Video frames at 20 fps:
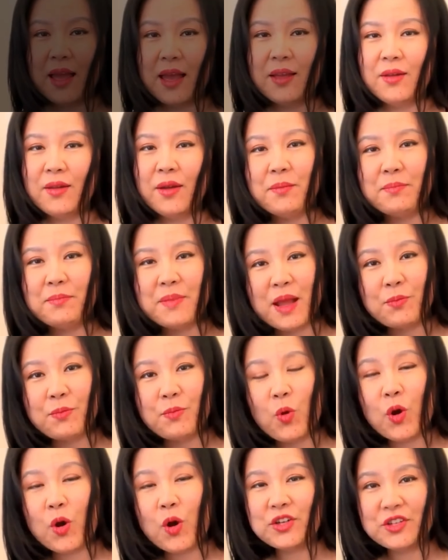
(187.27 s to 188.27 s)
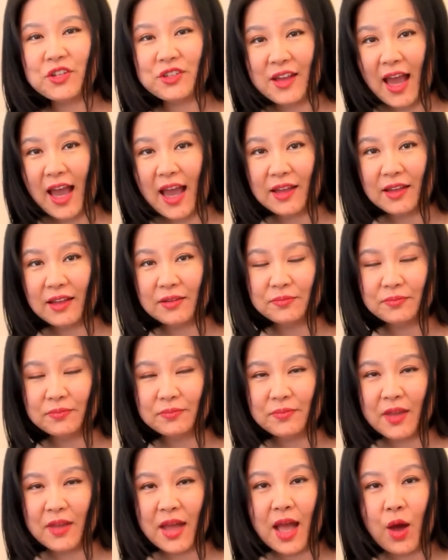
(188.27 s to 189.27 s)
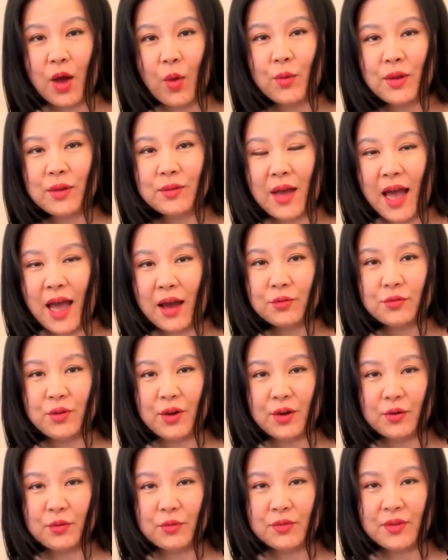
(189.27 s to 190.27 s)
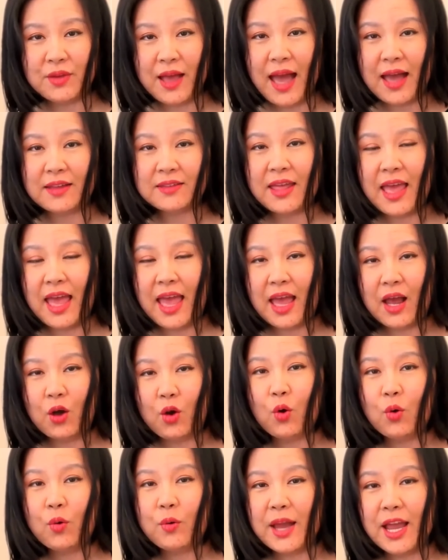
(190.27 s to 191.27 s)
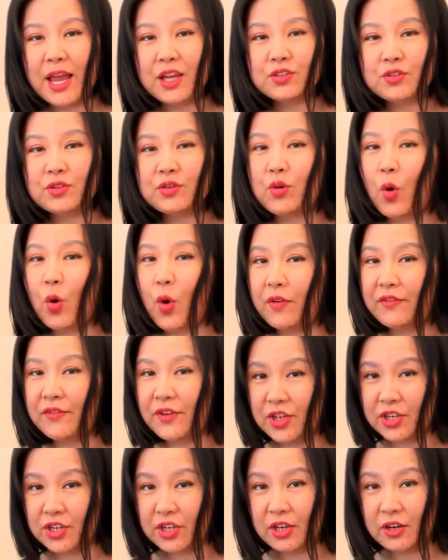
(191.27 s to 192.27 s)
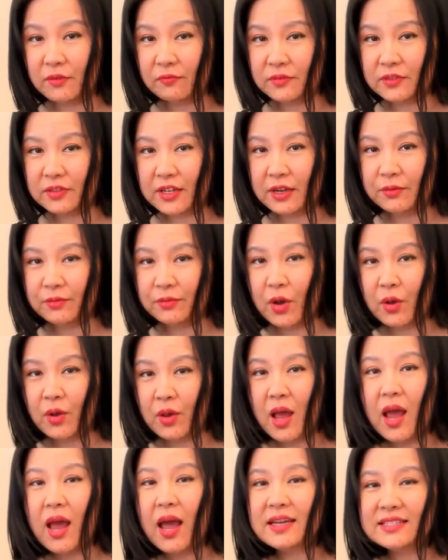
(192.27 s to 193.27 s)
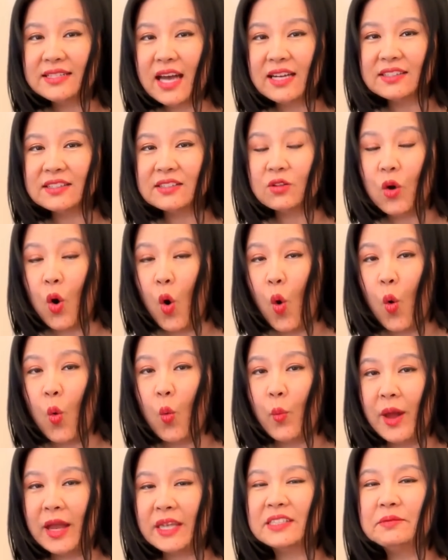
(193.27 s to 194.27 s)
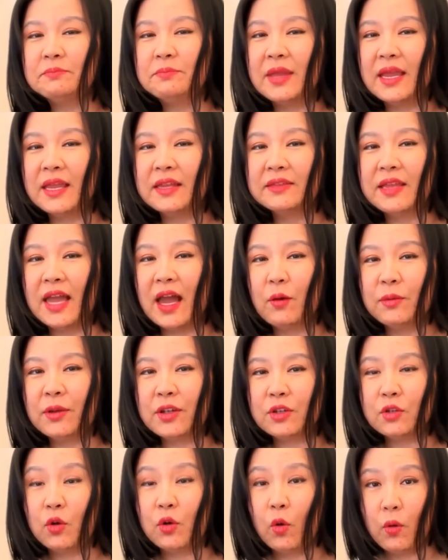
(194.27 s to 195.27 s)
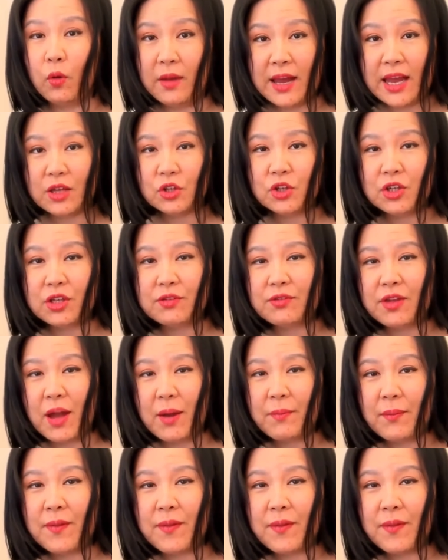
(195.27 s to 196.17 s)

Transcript: The midpoint check. We now know that a correlation coefficient of 0 doesn't always mean there is no relationship.